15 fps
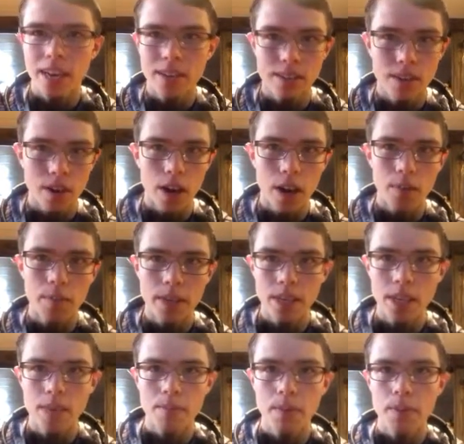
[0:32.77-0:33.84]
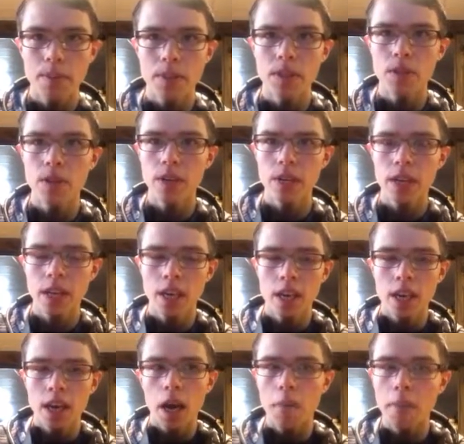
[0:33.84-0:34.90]
I don't know how many I'm going to be doing.
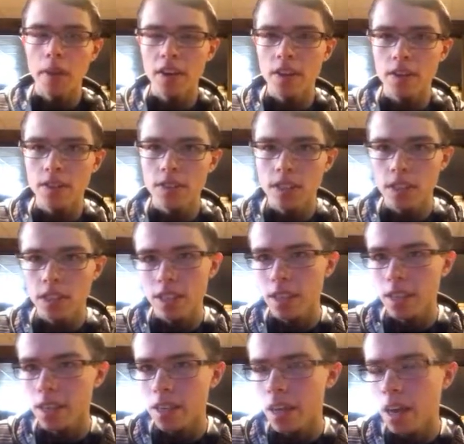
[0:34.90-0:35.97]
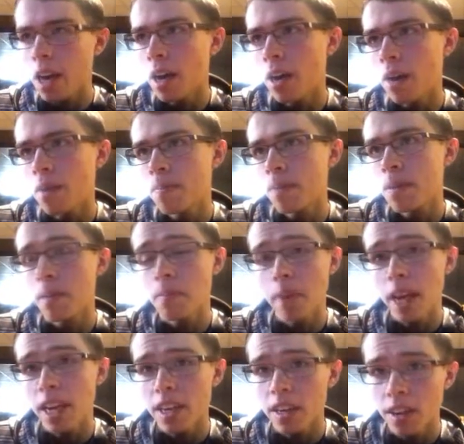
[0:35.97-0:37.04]
I may call this
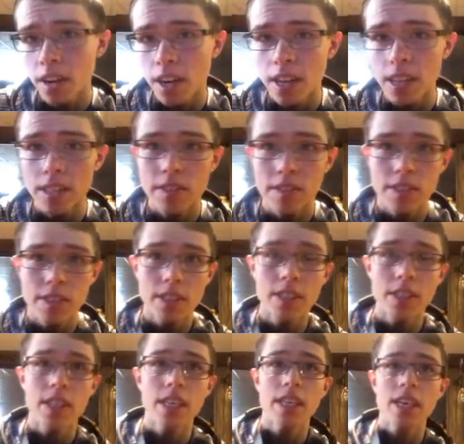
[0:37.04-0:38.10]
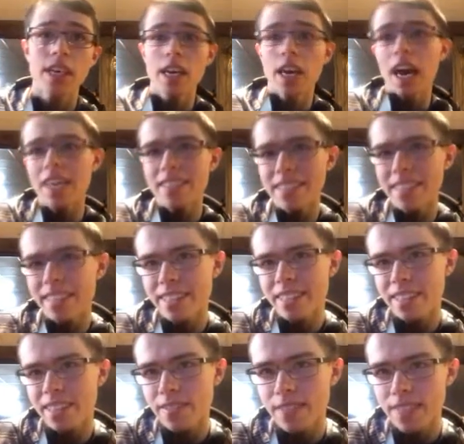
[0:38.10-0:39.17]
Commander Hunt or something. I'll think of
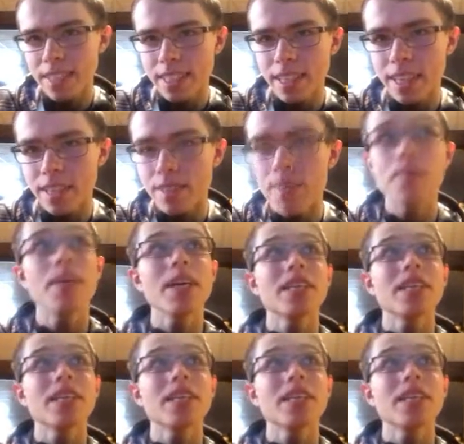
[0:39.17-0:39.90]
something for the title.